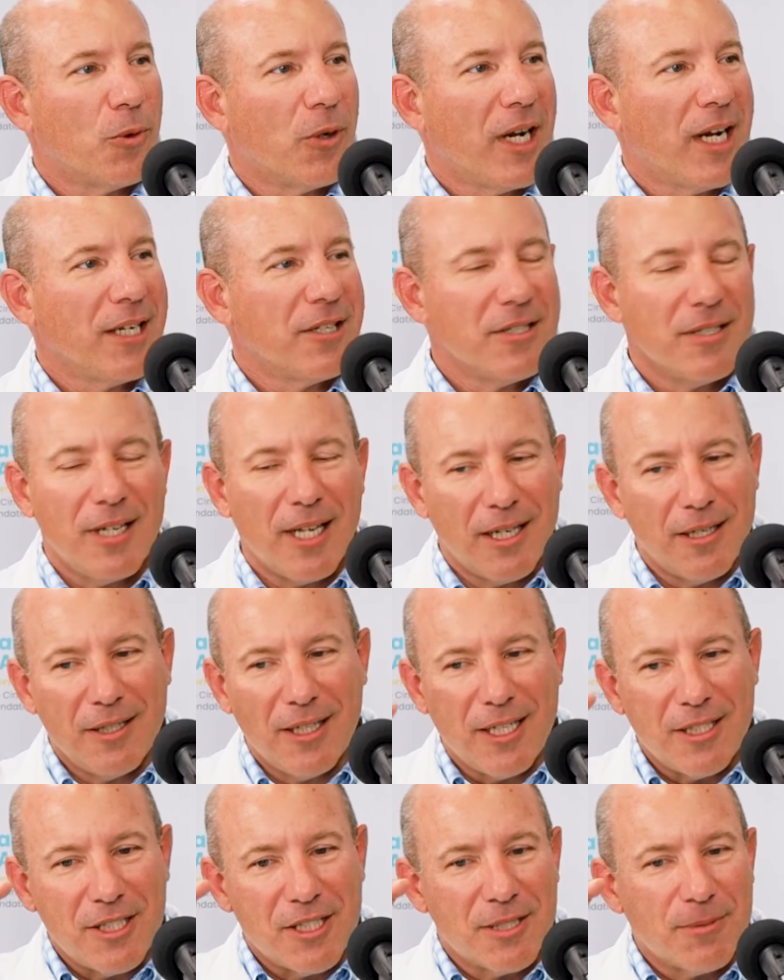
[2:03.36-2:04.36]
Right,
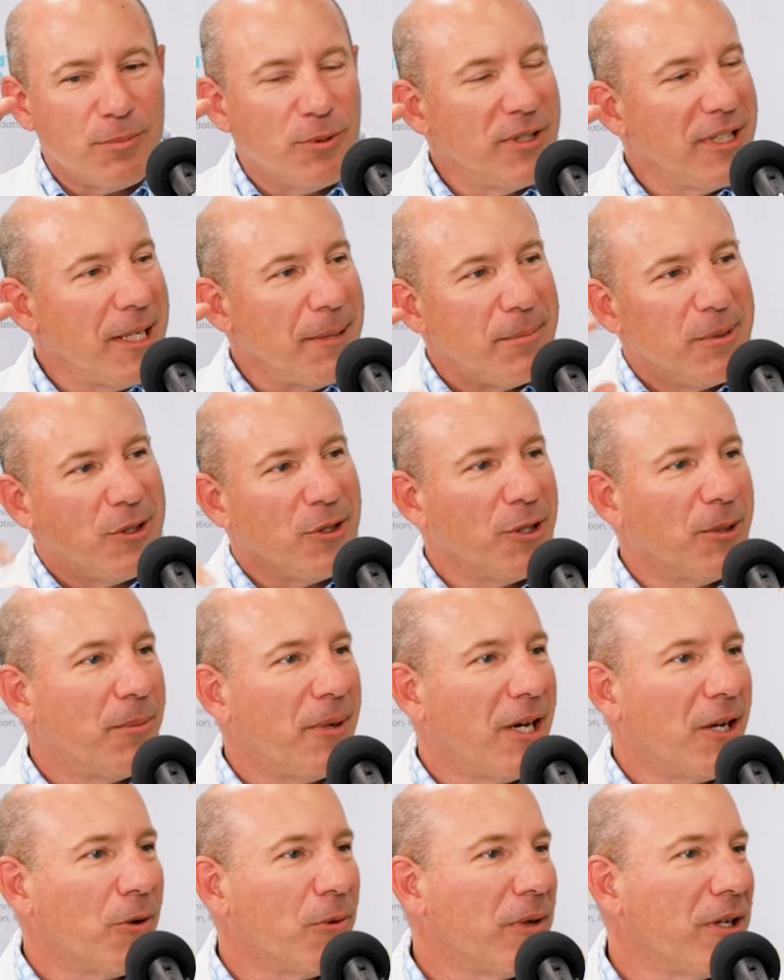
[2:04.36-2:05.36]
not just putting that pill in the
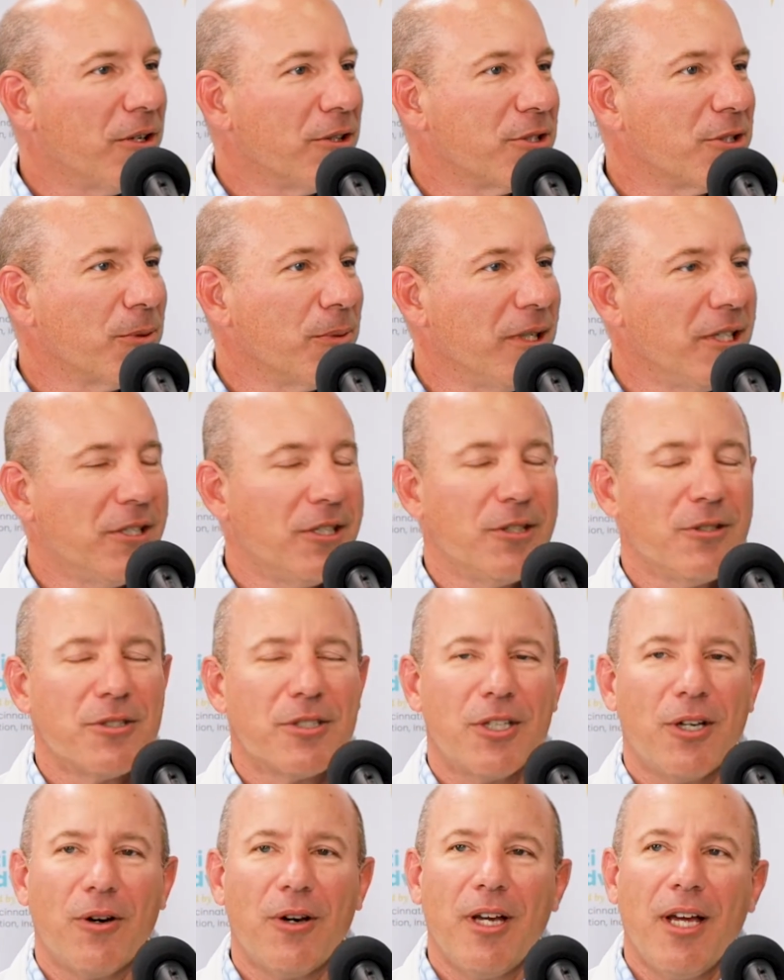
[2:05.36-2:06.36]
bottle. What else do we do?
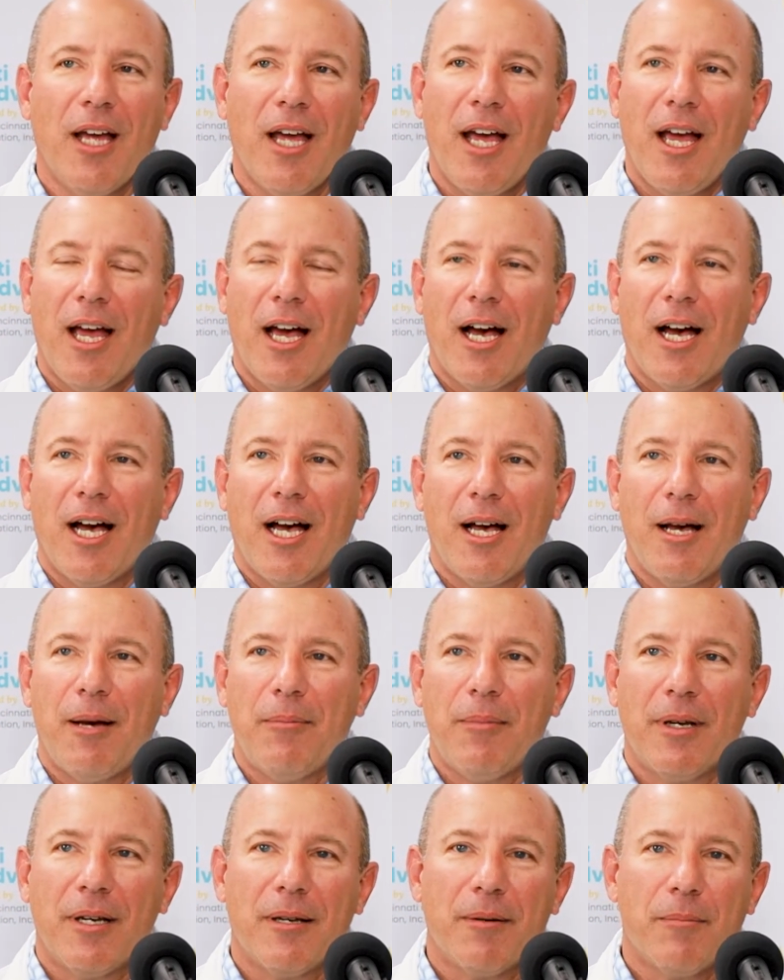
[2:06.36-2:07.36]
So,
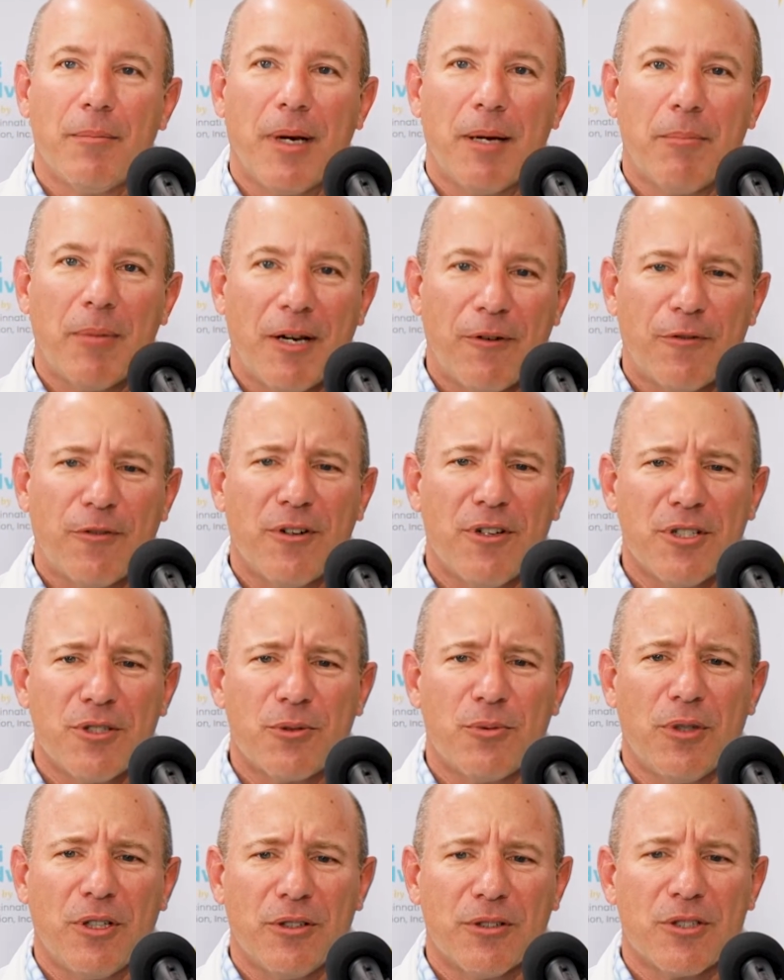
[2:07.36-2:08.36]
my
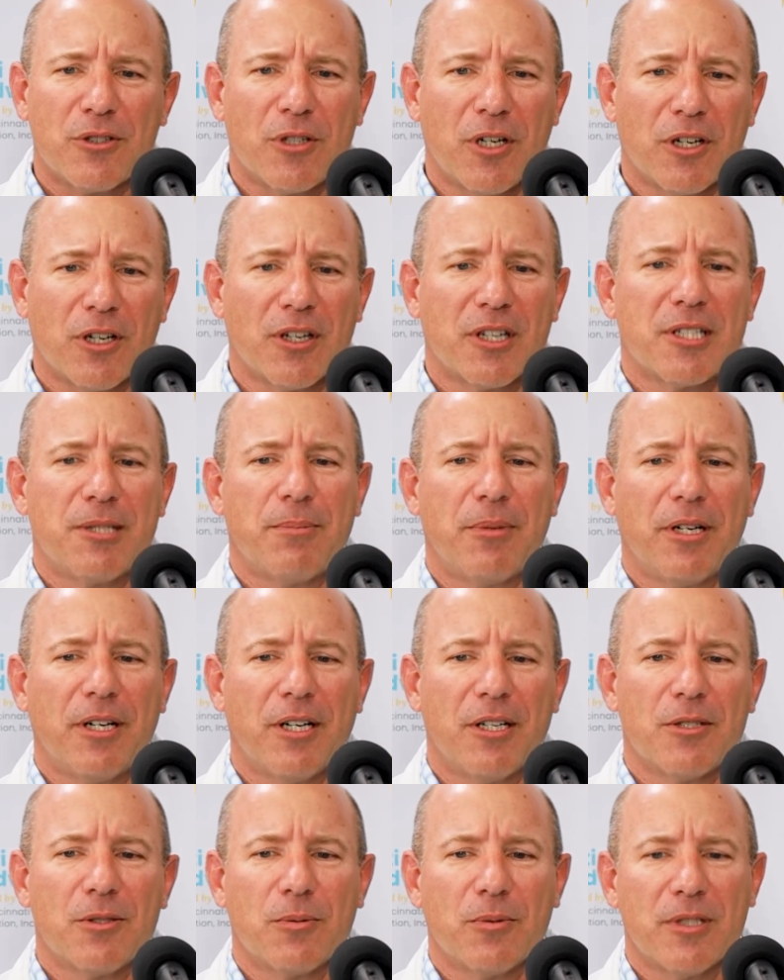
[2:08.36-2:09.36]
first real strong
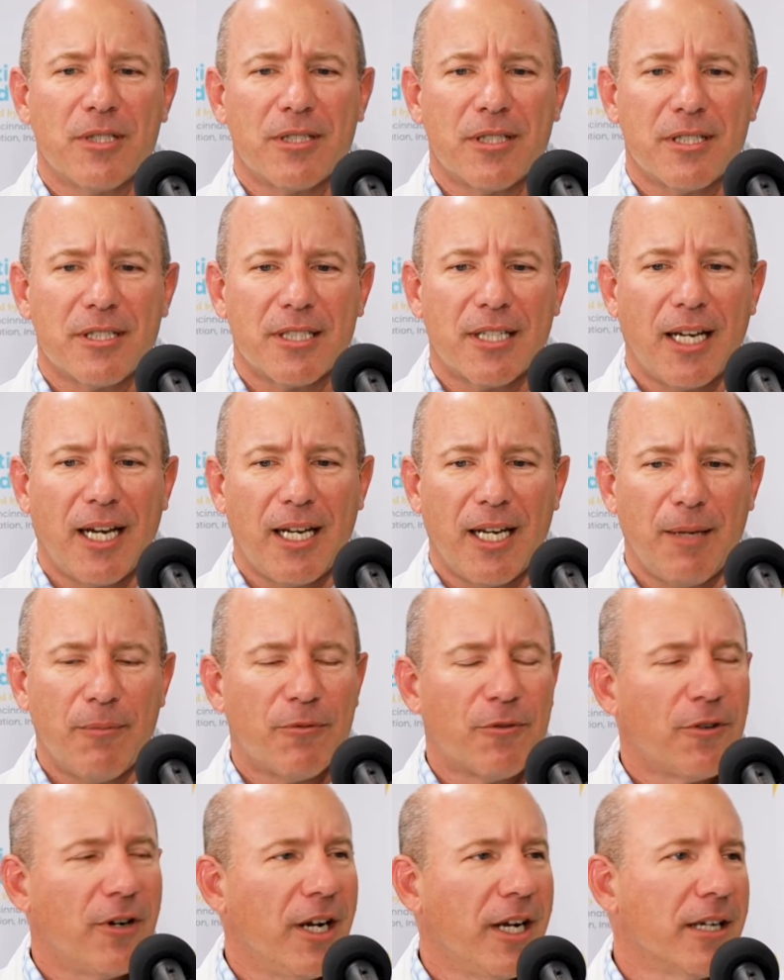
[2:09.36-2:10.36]
experience was this guy named
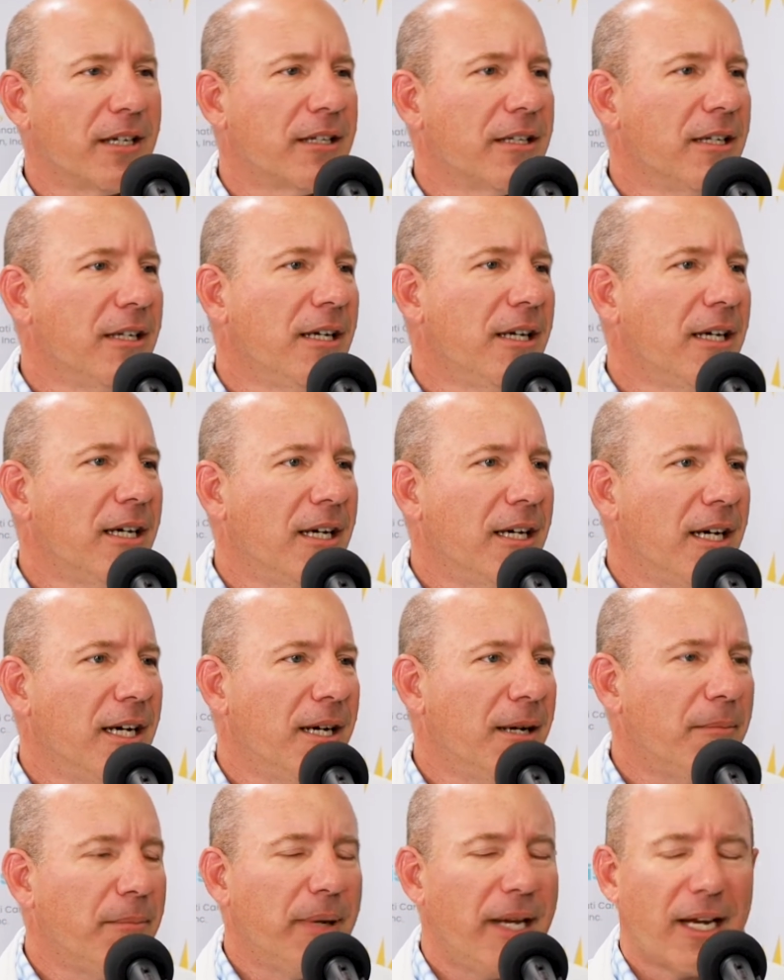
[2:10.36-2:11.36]
Frank
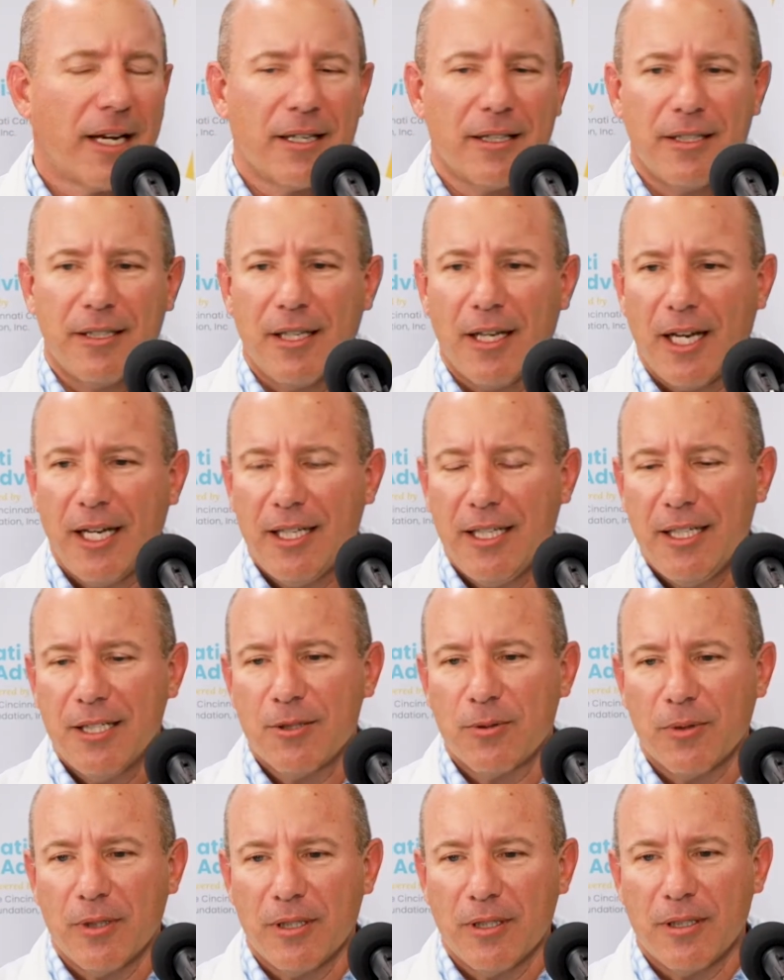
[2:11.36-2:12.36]
back in the
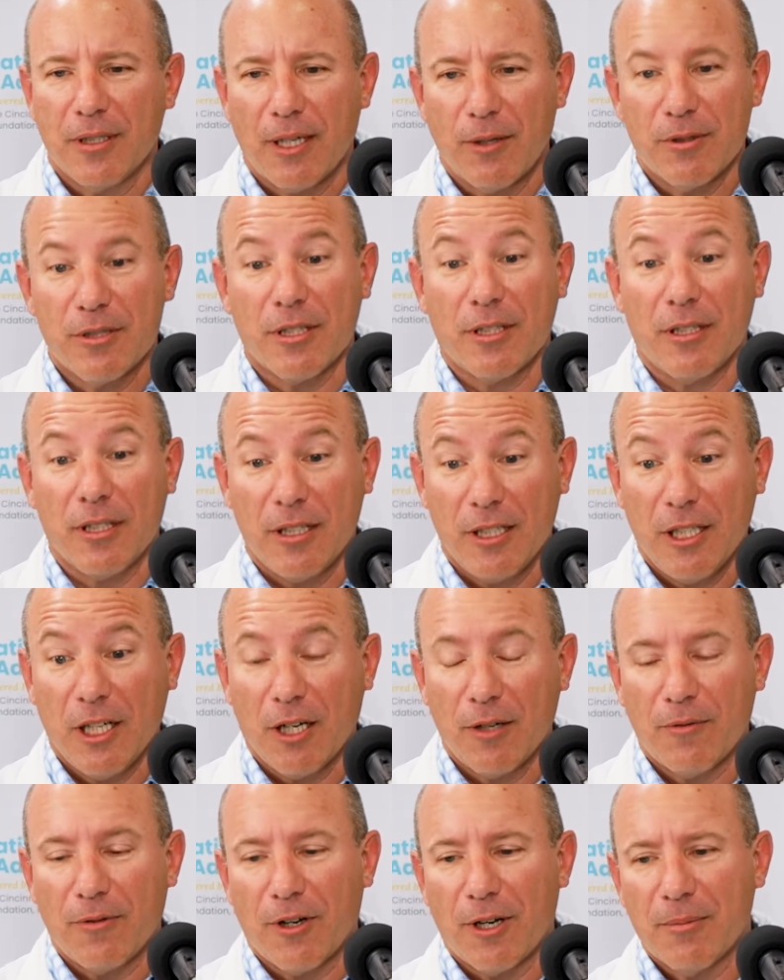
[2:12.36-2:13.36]
90s when I was a
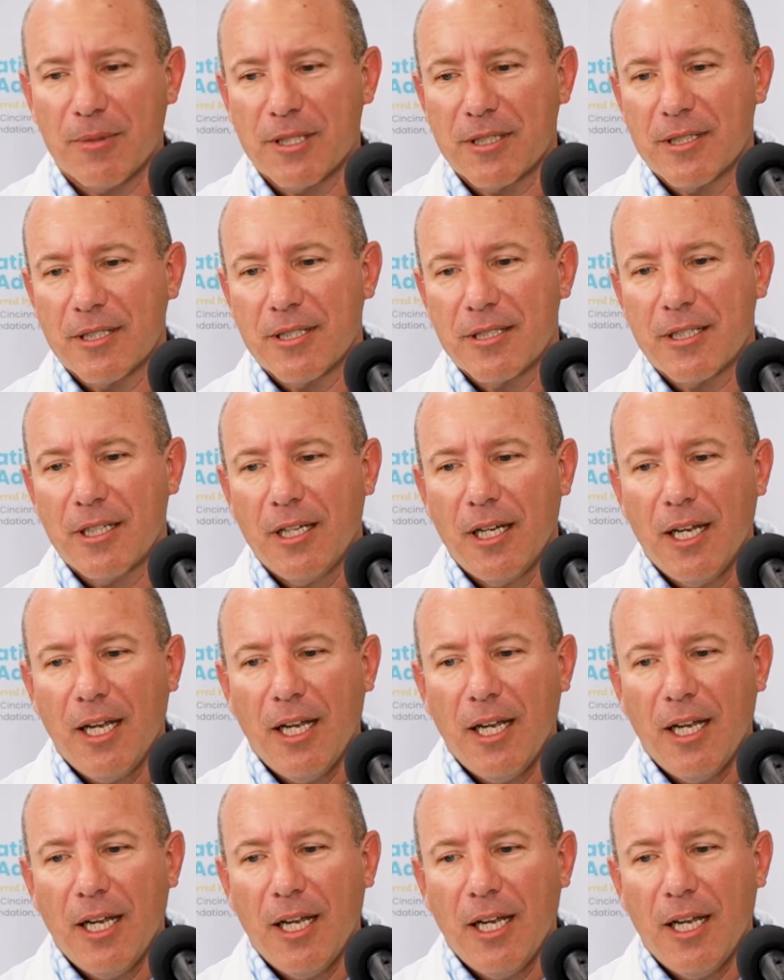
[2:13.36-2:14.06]
young pharmacist,